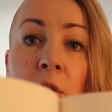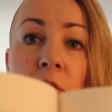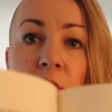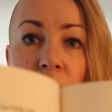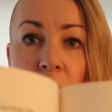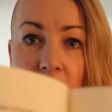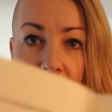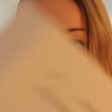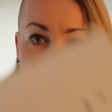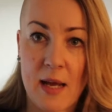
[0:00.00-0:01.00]
So
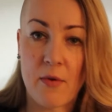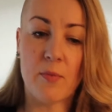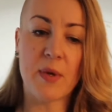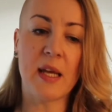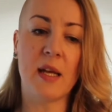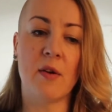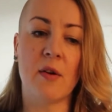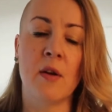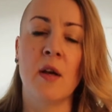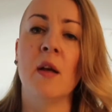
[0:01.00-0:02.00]
as a tarot
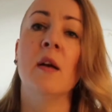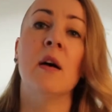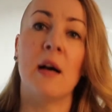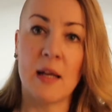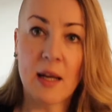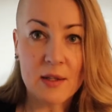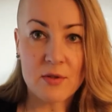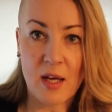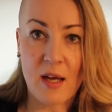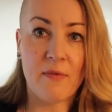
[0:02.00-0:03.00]
beginner, I like
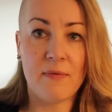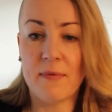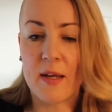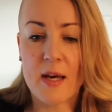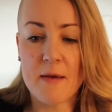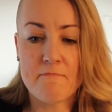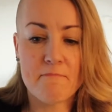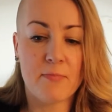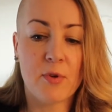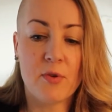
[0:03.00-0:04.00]
to have a
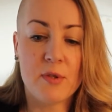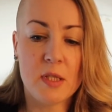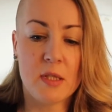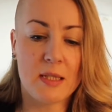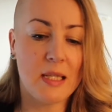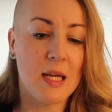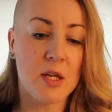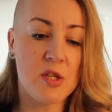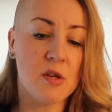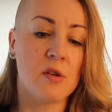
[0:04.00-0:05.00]
good
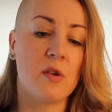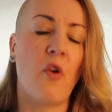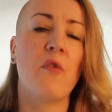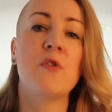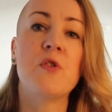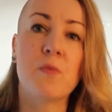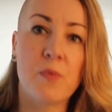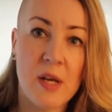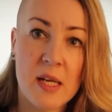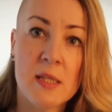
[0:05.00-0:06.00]
selection of
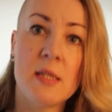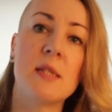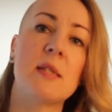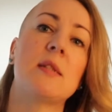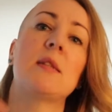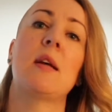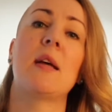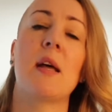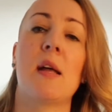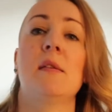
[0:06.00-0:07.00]
spreads
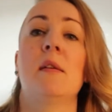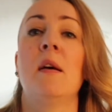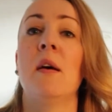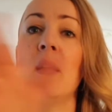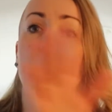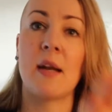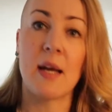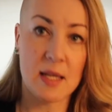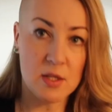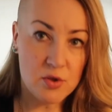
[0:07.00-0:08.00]
and that
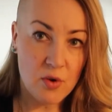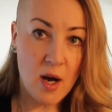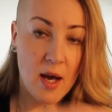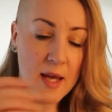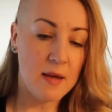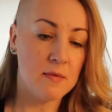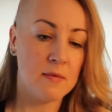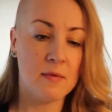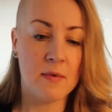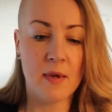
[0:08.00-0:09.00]
I can try
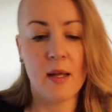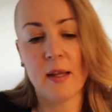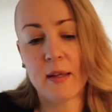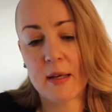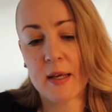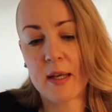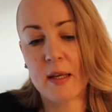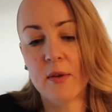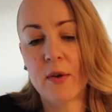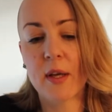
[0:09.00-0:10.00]
and that I
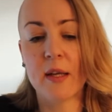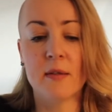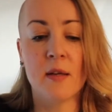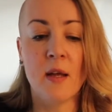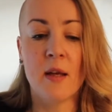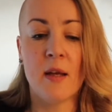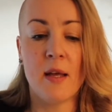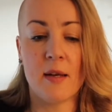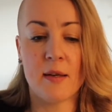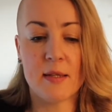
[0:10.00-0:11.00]
can look and
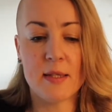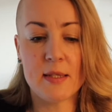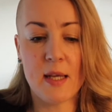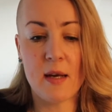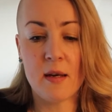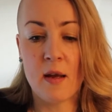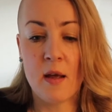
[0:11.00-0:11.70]
understand.